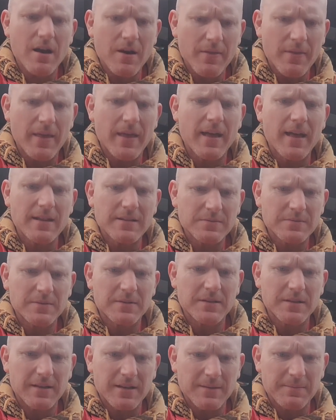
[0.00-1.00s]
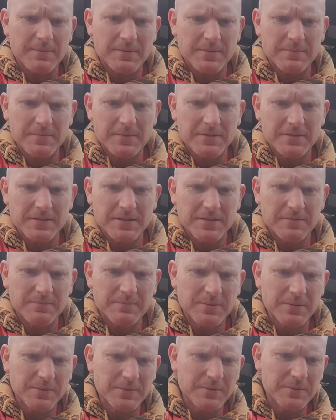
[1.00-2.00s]
That's what happened. It must have gotten
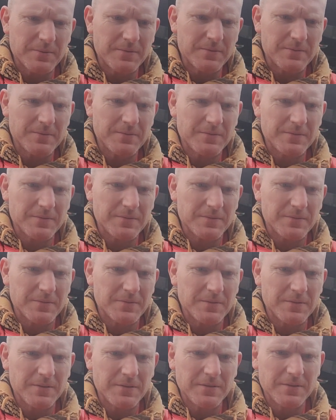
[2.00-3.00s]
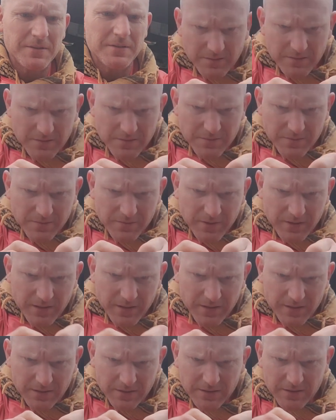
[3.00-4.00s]
pulled through. Just
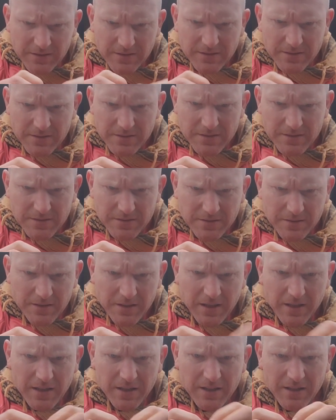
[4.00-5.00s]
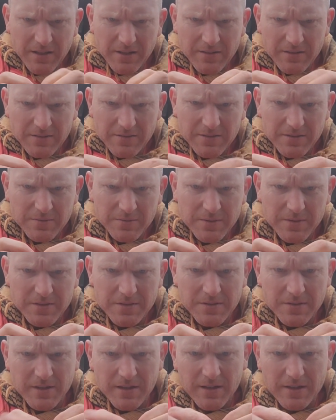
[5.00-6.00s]
finagle it until this
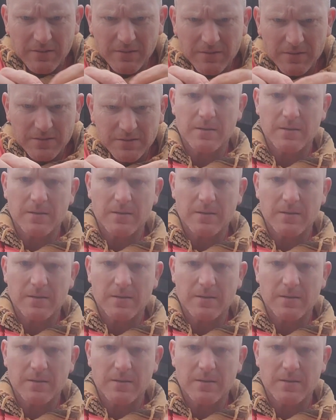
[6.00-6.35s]
twists are out.